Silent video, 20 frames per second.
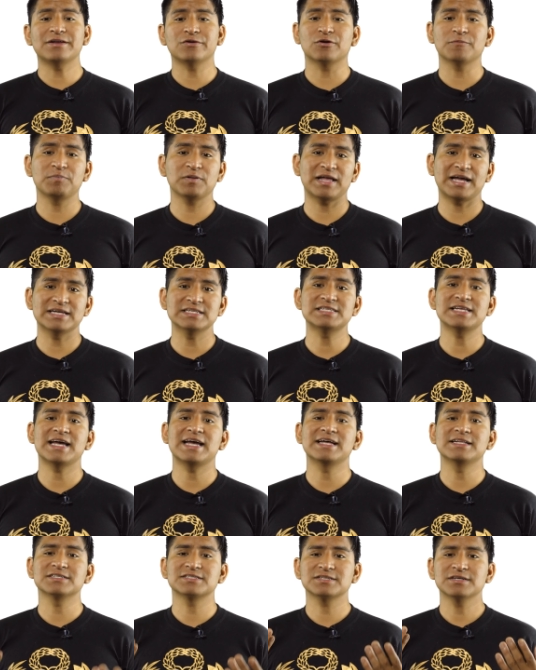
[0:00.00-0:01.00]
and your
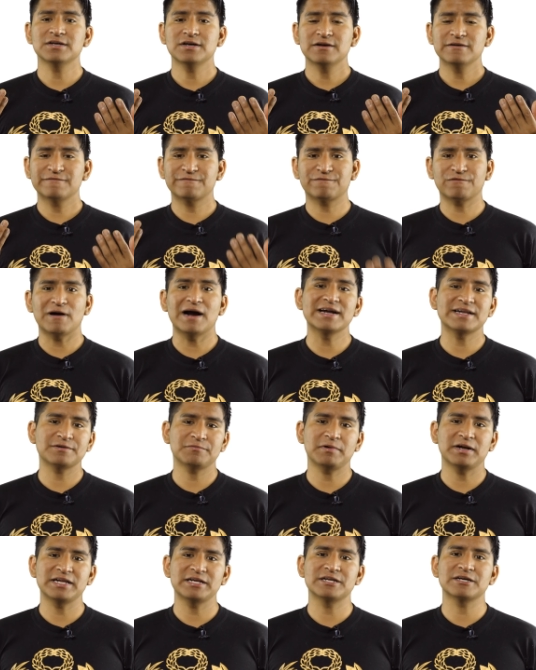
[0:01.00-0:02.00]
plantains
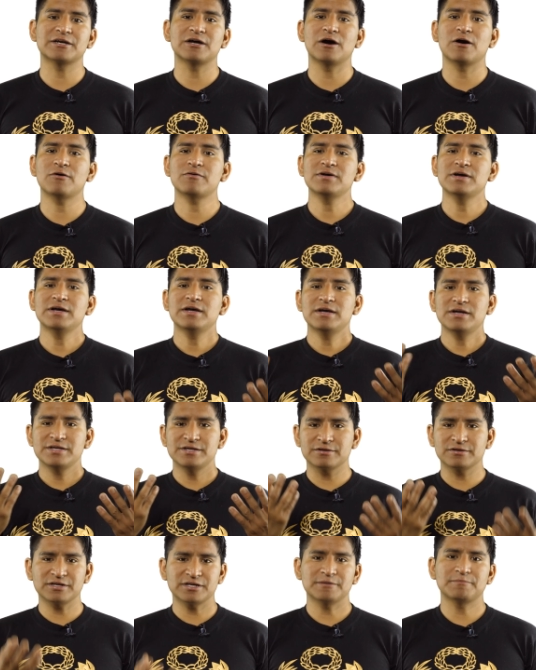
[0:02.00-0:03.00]
fried and ready to go,
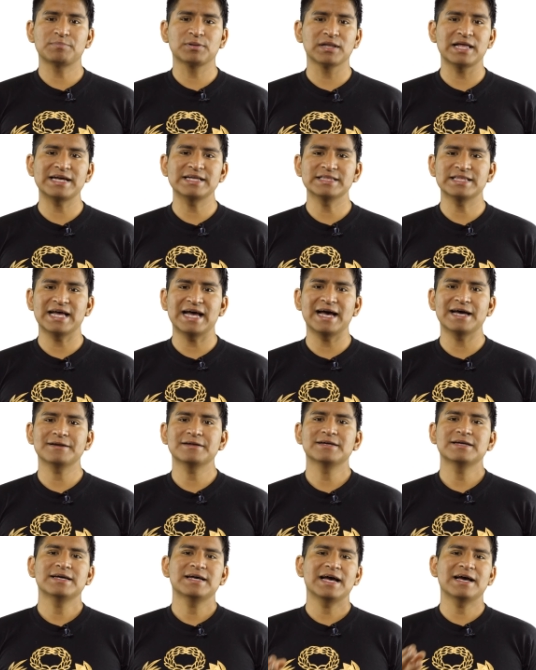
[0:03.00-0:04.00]
you're going to plate
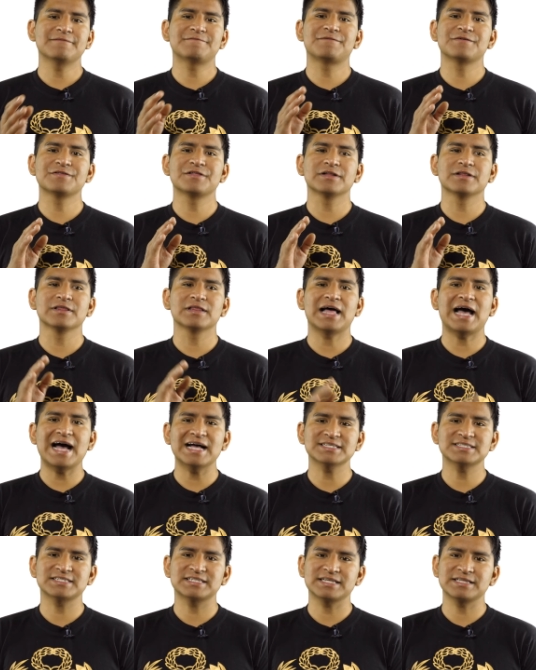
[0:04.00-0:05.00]
that. And for the
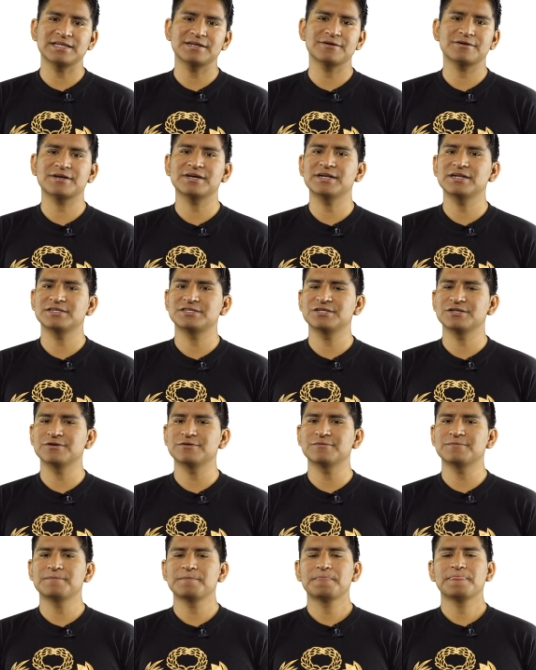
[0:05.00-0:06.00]
last thing that you're going
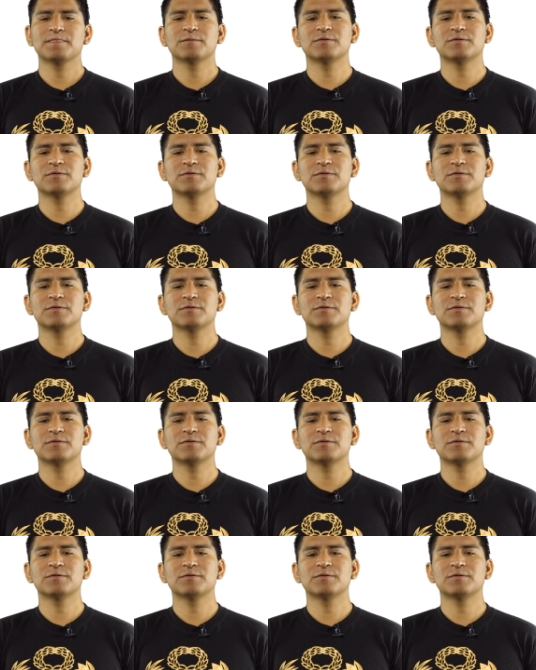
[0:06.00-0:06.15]
to do,